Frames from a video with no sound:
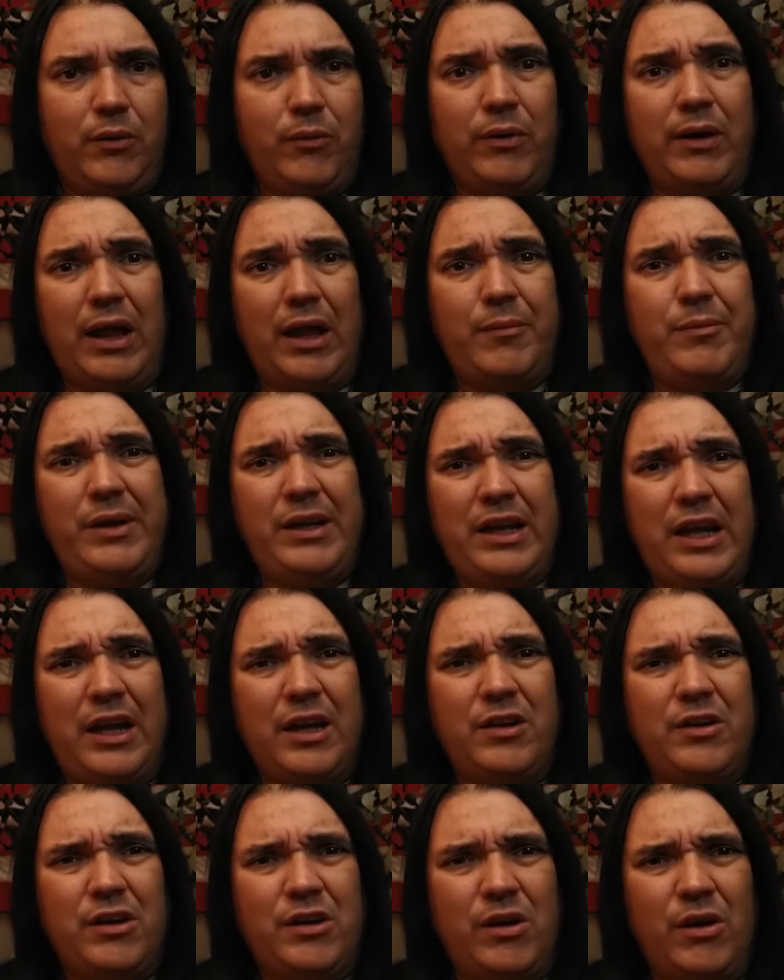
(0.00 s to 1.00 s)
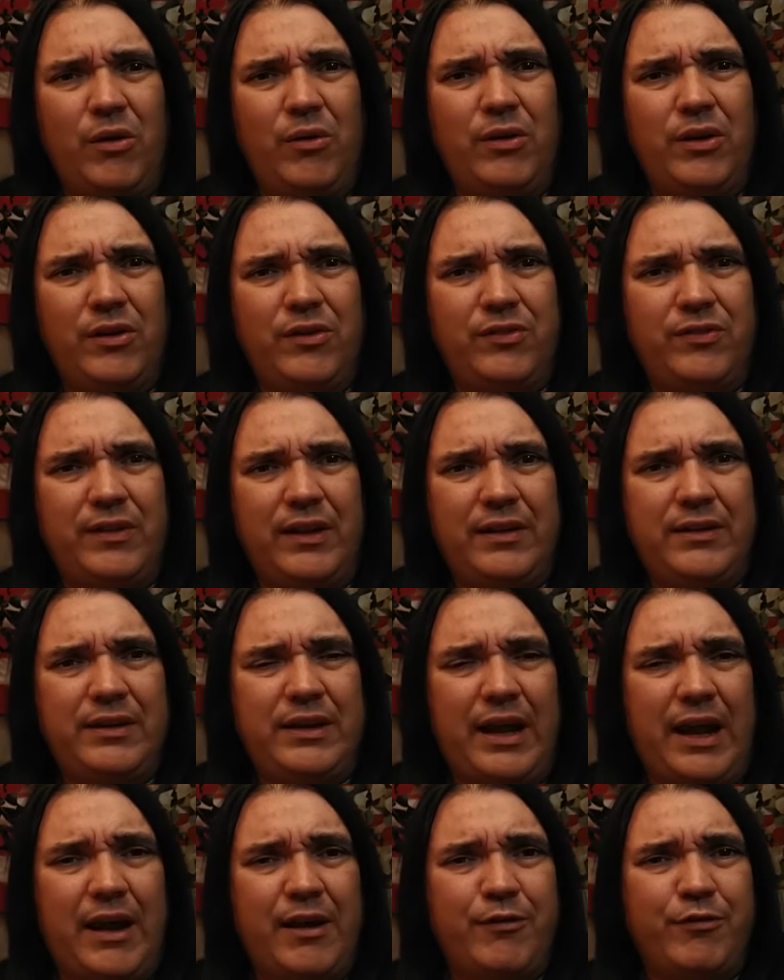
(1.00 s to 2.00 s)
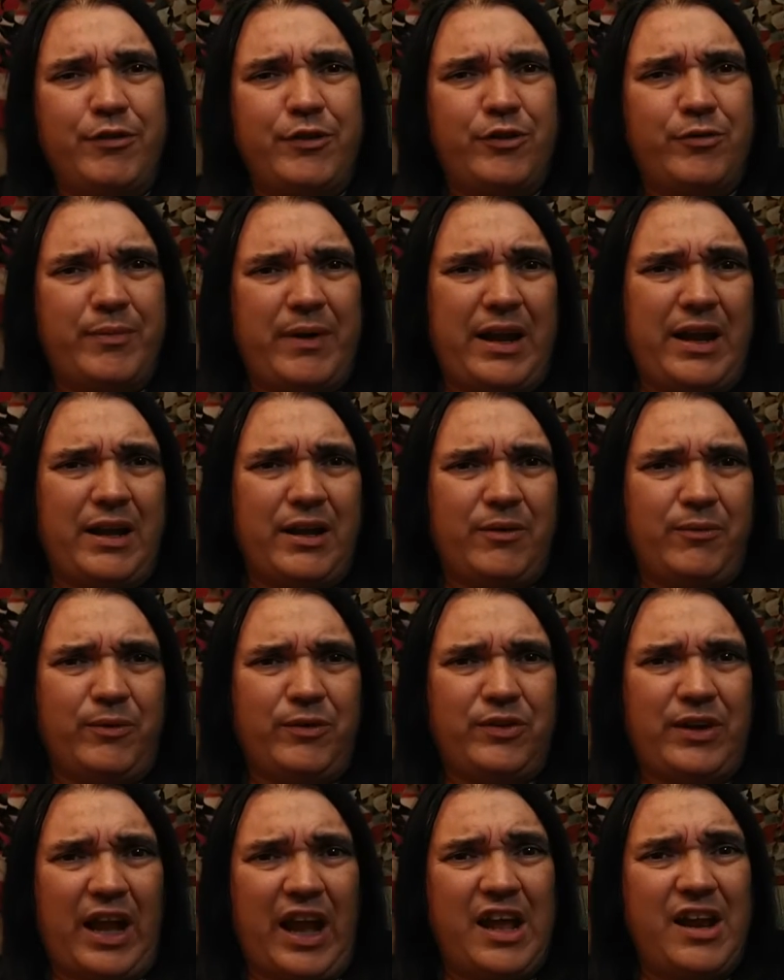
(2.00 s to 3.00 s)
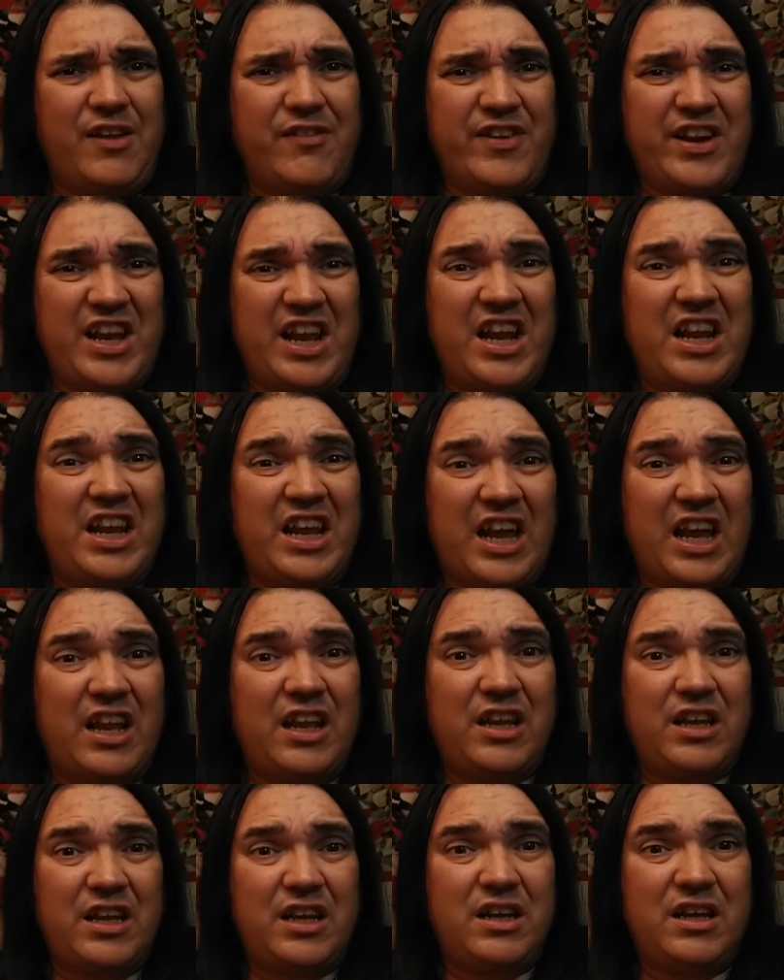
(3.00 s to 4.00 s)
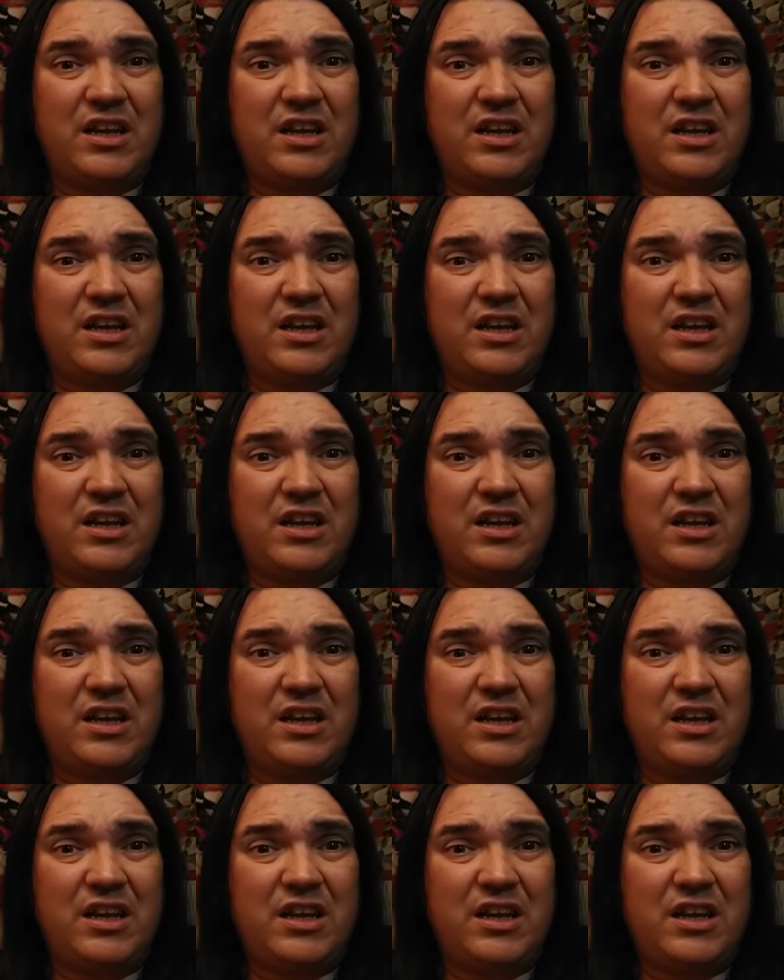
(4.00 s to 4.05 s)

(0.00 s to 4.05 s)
Well, I began to notice that the average man was kind of an idiot.